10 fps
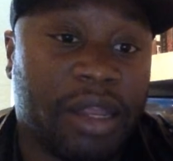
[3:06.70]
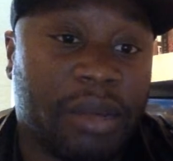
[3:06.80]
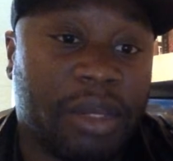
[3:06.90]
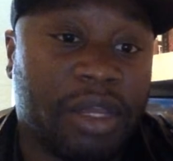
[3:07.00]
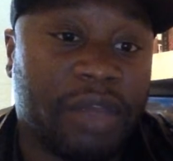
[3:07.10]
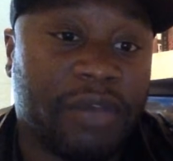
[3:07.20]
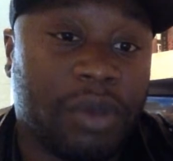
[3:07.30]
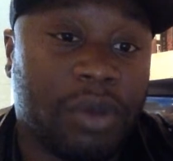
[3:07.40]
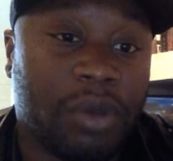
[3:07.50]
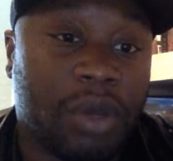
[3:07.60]
I'm going to give
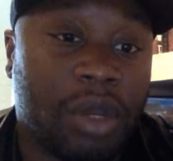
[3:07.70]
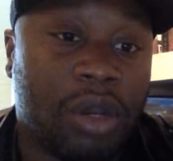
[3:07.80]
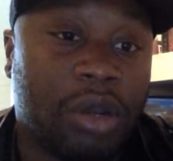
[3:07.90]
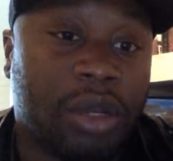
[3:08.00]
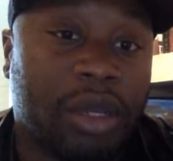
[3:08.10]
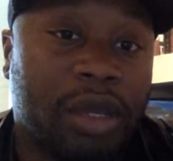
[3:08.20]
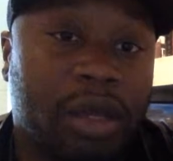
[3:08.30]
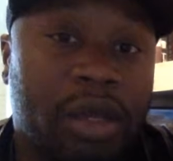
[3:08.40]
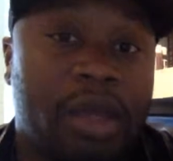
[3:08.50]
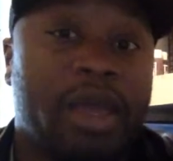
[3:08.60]
you a look
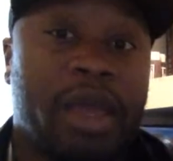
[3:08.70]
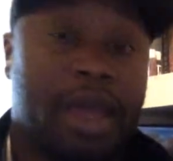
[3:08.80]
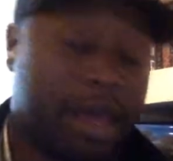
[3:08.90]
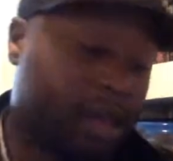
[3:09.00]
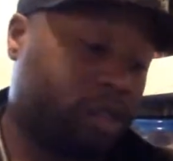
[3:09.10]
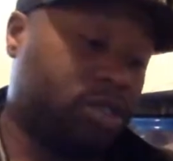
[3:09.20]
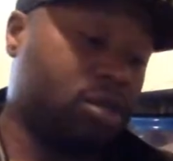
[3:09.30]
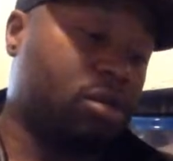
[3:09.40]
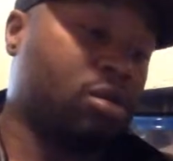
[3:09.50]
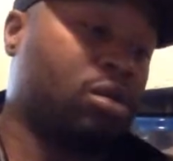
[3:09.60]
at
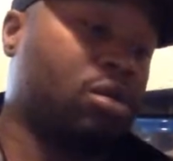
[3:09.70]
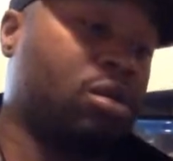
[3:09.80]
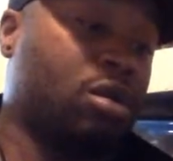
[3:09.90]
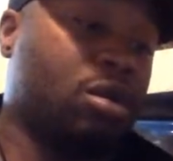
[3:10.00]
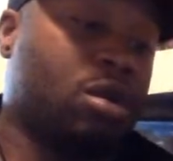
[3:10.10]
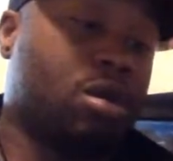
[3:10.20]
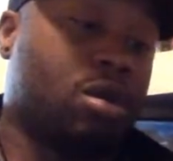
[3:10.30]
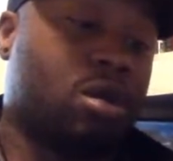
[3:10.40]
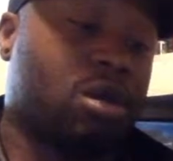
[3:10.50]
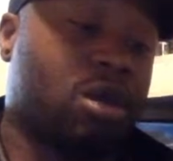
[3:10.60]

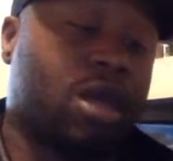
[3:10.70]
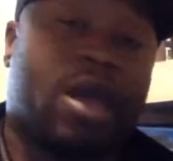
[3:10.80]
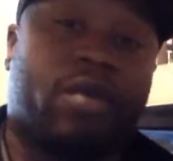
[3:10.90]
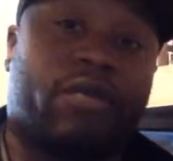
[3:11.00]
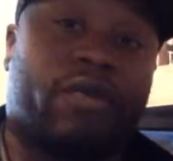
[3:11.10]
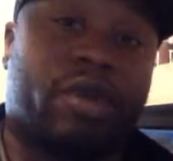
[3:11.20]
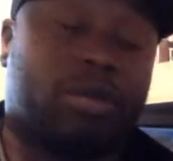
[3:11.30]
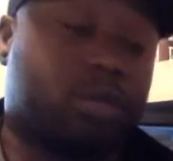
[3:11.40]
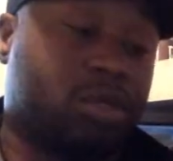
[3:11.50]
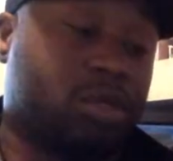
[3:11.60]
how it
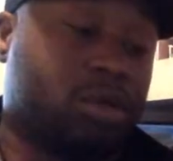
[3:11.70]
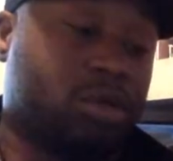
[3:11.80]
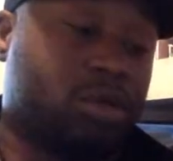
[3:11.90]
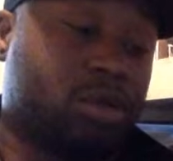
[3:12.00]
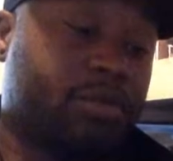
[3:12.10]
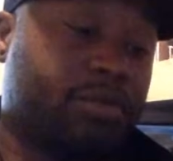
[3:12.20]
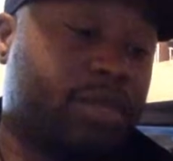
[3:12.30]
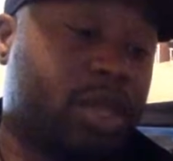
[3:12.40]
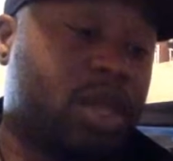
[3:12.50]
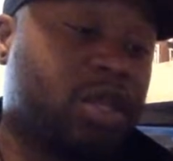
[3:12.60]
vapes.
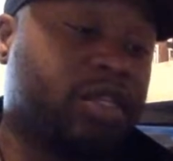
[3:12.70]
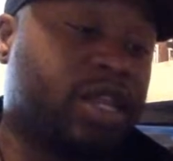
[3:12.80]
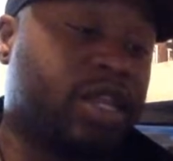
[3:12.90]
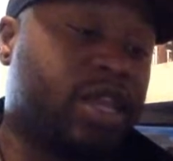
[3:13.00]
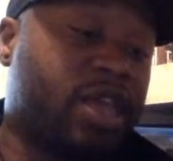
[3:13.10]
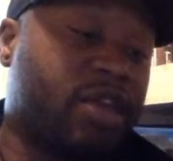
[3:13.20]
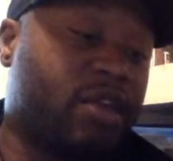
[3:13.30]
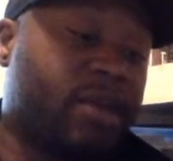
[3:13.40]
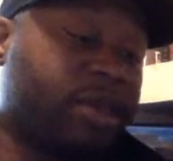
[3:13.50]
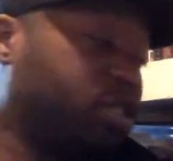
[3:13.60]
So in here
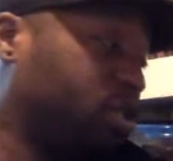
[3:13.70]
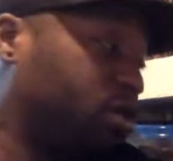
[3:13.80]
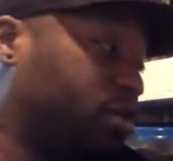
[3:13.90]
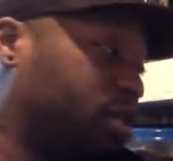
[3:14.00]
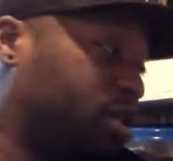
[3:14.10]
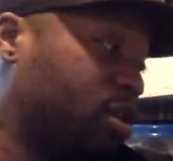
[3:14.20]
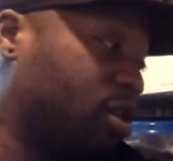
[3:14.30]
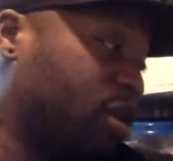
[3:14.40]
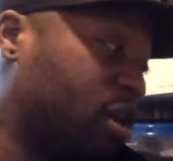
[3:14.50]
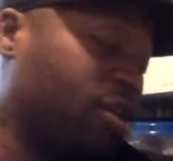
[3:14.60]
I'm actually using
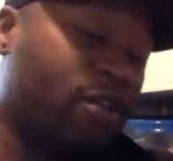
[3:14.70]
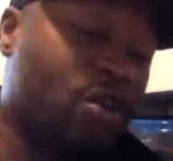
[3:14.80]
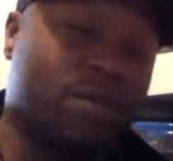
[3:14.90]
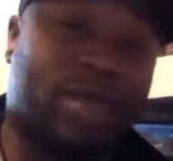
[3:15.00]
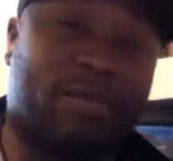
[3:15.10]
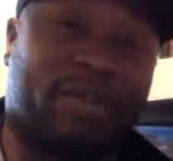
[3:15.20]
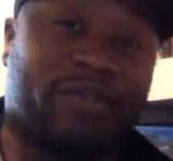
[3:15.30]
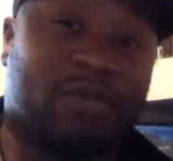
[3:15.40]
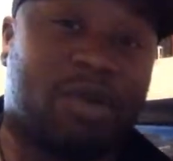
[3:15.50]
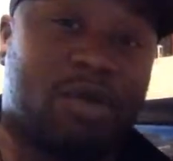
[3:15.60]
a kind of homemade
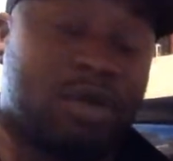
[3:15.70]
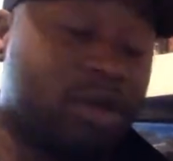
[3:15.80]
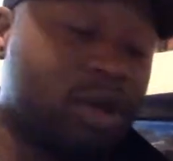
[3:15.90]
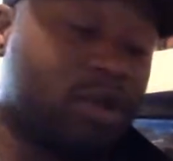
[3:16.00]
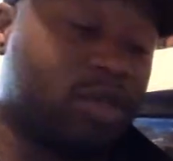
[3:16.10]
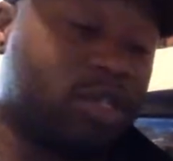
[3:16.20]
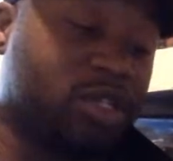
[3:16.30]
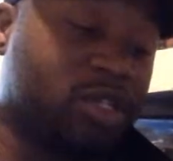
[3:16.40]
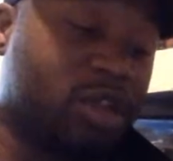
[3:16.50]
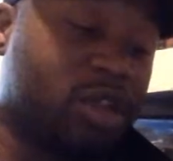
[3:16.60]
mother's milk, which I
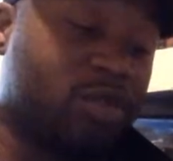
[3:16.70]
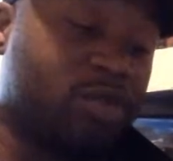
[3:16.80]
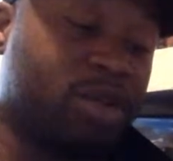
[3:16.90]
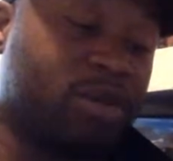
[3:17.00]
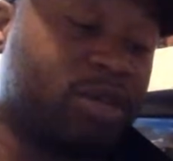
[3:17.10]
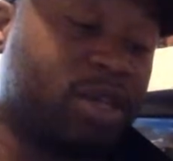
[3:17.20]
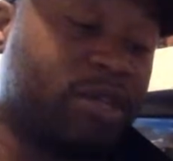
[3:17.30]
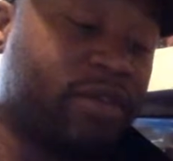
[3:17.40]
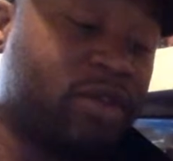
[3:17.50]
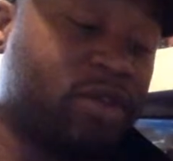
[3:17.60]
just kind of brewed up
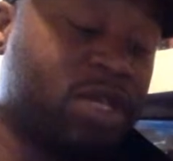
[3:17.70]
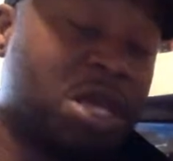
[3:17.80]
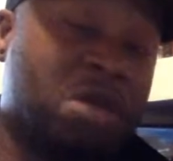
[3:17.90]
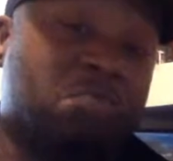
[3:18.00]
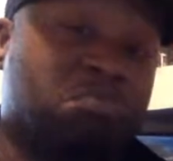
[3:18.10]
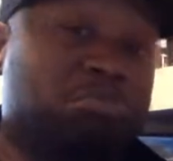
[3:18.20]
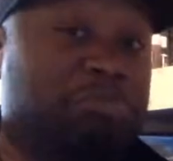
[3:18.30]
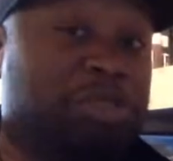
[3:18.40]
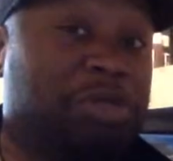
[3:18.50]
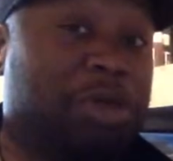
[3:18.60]
together.
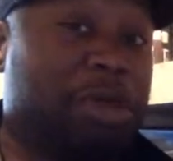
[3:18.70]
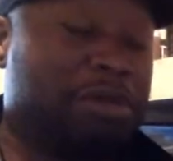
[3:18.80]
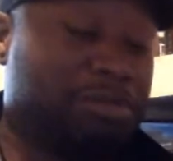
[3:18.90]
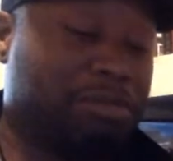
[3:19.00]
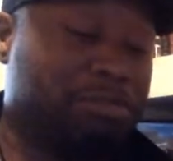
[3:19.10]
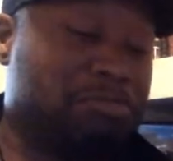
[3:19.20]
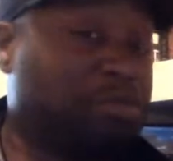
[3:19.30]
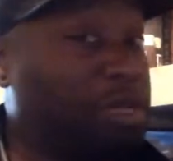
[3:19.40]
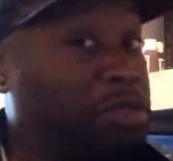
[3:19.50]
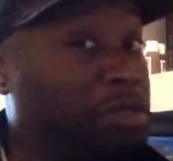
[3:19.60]
It's okay.
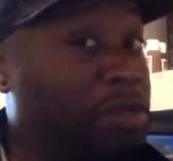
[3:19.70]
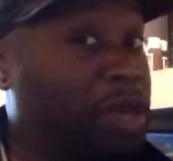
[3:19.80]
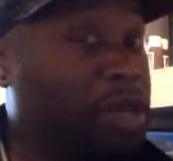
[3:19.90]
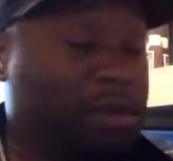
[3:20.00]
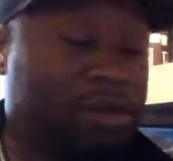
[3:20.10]
It's not bad.